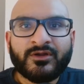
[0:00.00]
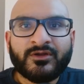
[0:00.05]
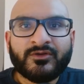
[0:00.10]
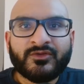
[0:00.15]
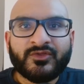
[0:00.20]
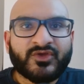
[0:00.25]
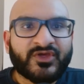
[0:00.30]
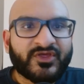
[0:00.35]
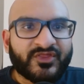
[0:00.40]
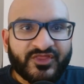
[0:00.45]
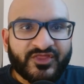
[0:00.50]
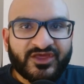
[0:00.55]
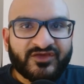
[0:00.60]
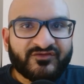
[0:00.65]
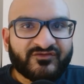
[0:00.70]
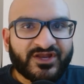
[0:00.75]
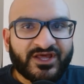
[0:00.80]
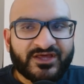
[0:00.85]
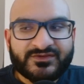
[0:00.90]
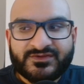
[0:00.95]
You can think of
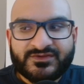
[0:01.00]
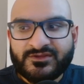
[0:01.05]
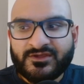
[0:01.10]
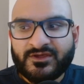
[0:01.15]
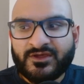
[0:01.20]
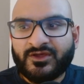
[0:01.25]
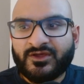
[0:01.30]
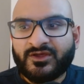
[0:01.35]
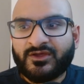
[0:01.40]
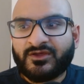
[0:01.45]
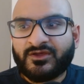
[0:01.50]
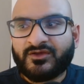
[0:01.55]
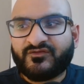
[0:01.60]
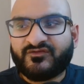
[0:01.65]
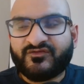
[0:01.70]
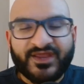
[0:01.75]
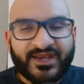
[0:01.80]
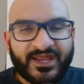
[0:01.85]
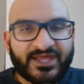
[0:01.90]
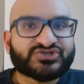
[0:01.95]
it as
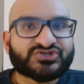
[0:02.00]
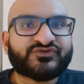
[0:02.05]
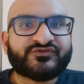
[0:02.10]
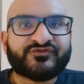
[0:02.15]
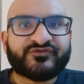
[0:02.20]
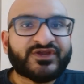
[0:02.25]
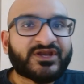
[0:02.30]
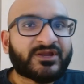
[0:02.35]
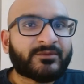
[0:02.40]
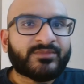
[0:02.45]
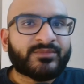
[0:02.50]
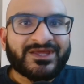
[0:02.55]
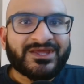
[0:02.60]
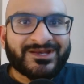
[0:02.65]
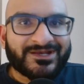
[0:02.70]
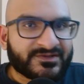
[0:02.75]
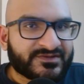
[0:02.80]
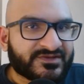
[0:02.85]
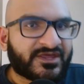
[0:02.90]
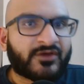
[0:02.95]
financial freedom being
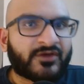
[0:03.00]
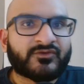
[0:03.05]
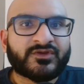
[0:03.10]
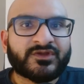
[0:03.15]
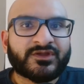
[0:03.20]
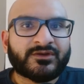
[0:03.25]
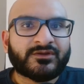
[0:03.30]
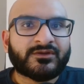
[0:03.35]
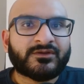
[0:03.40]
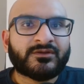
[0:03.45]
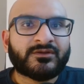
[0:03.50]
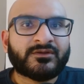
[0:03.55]
discounted.